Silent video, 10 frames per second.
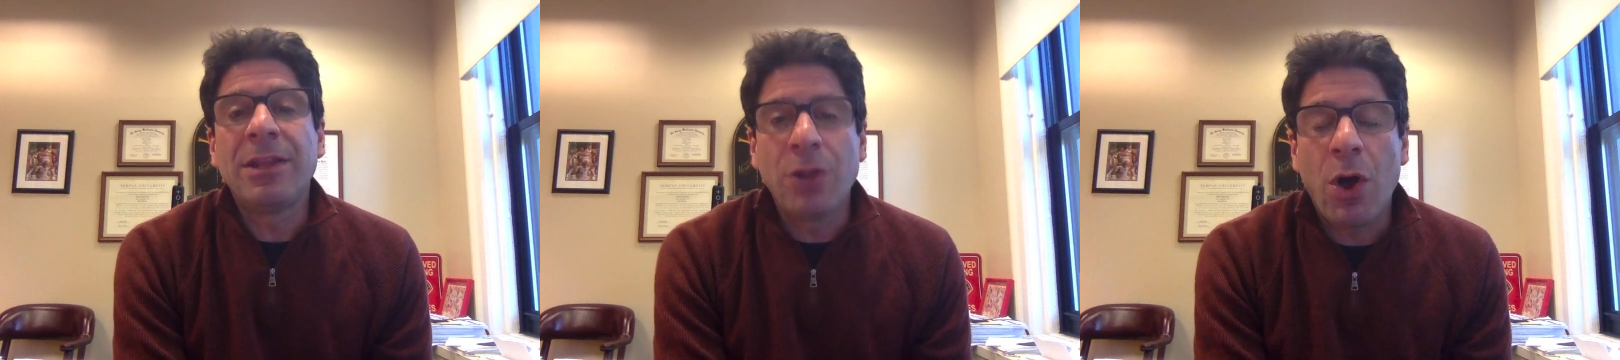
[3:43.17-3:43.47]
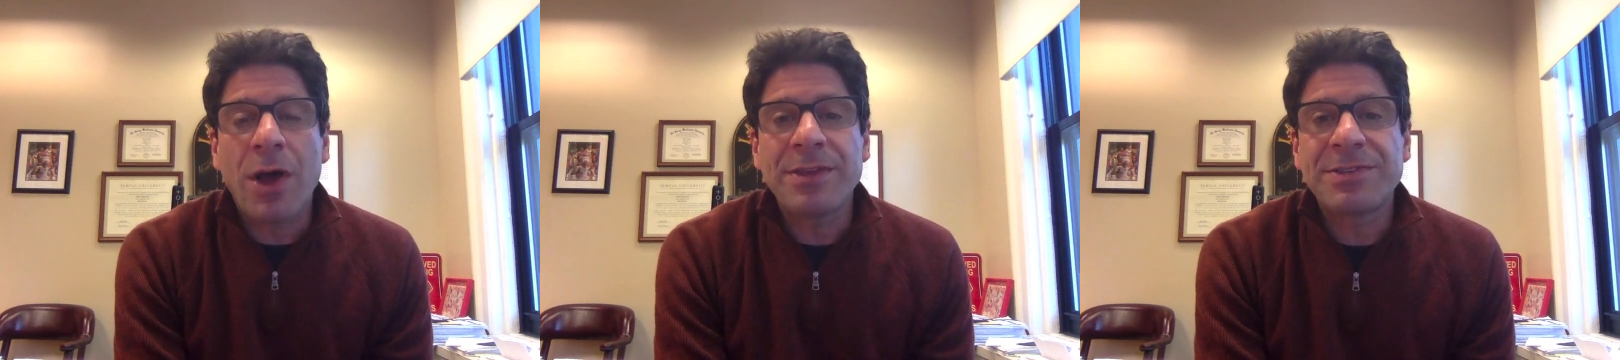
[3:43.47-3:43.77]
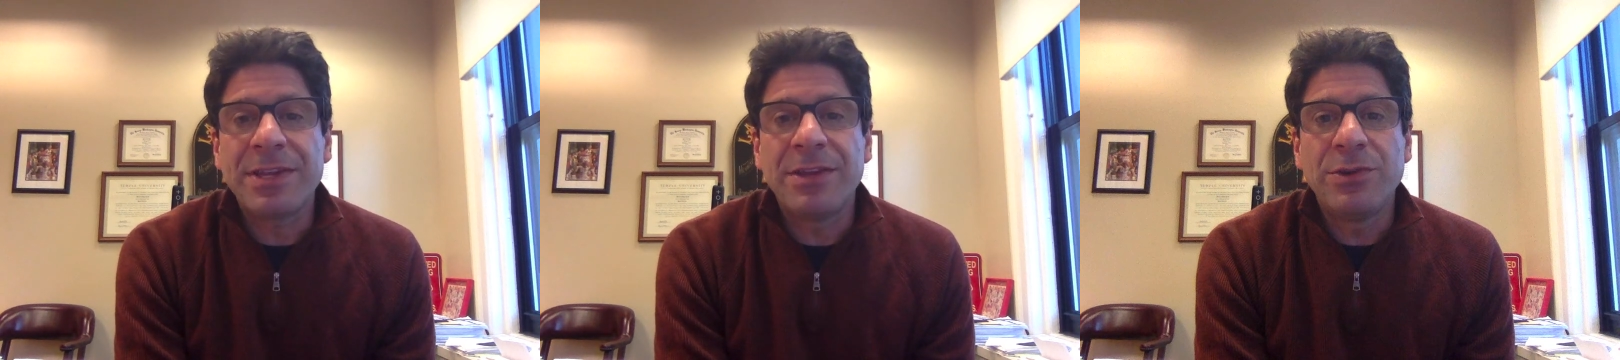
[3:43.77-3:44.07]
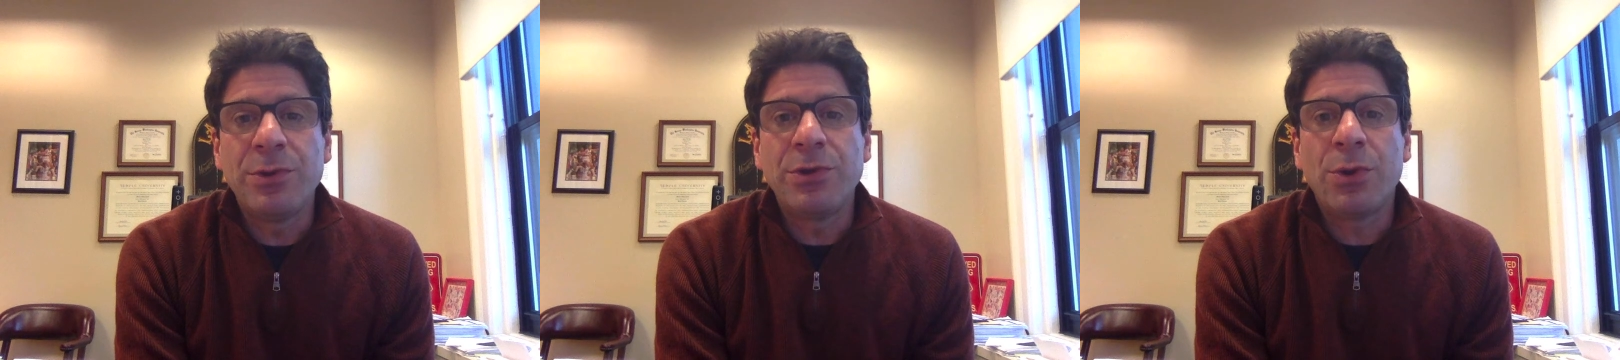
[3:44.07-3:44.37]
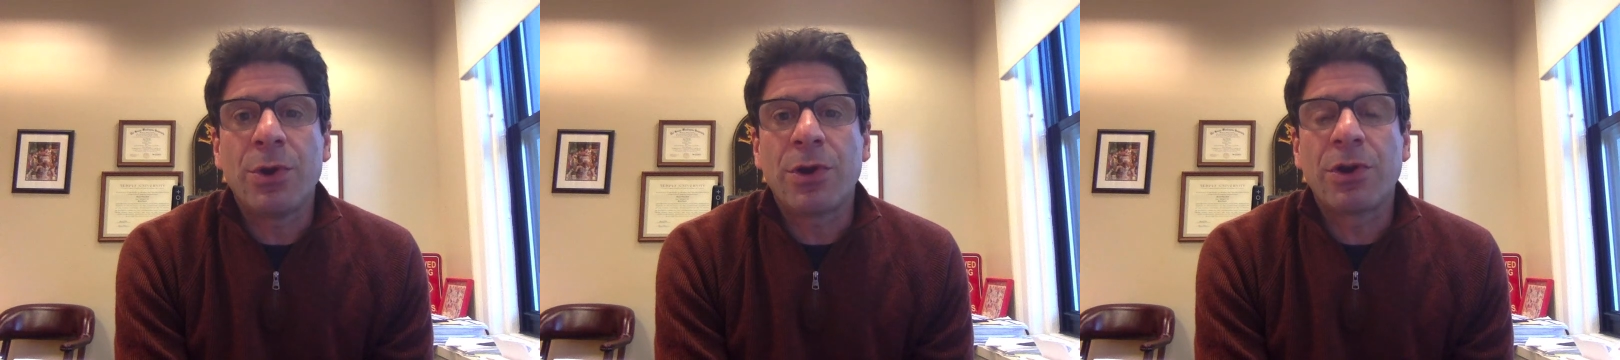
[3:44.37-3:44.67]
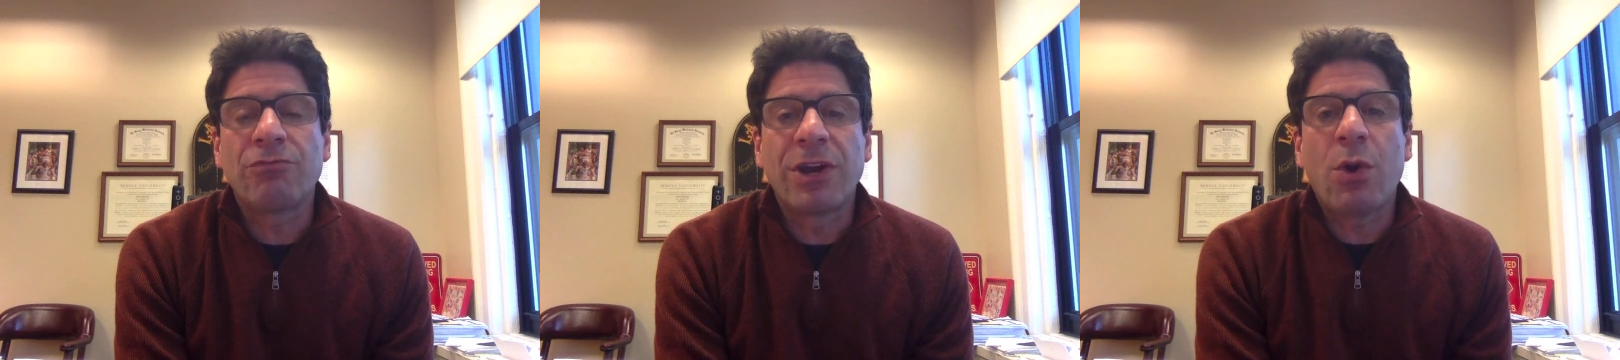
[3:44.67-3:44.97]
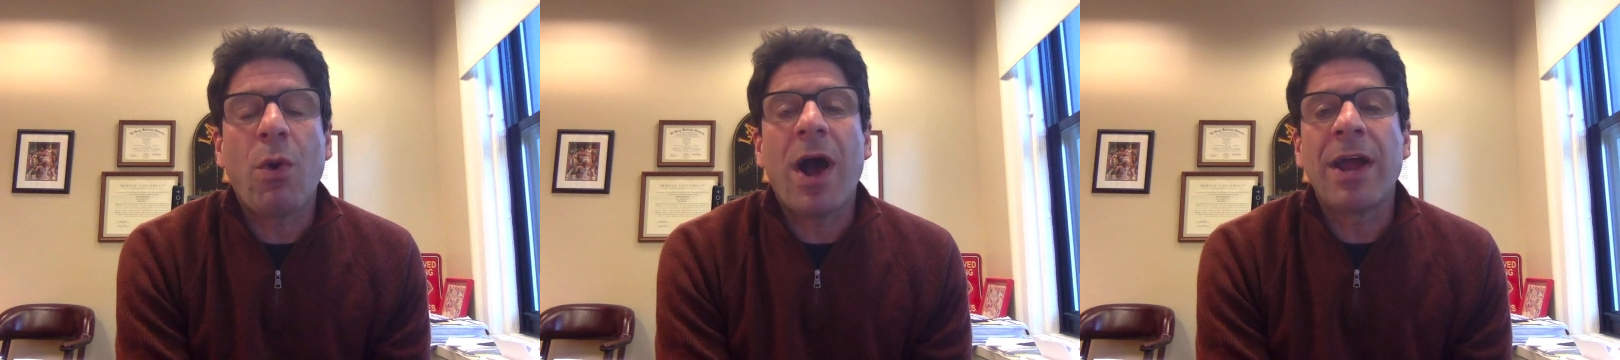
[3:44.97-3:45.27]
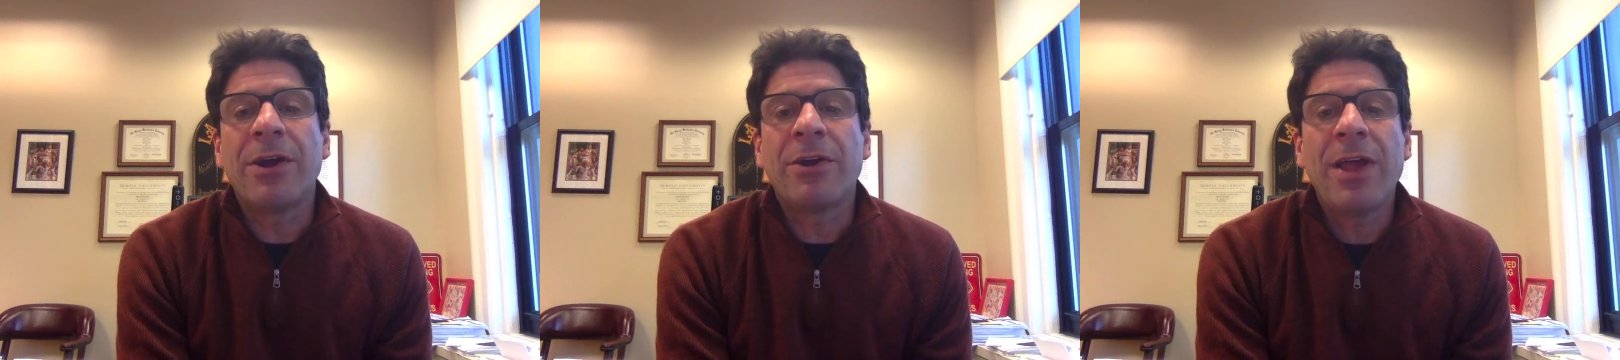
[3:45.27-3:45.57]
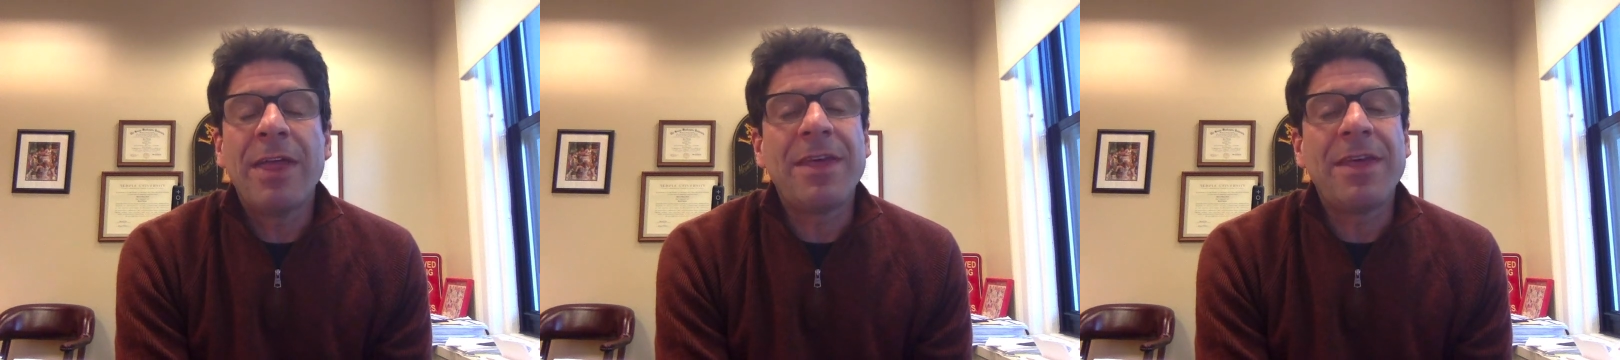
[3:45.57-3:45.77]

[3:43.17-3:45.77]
laws in New York require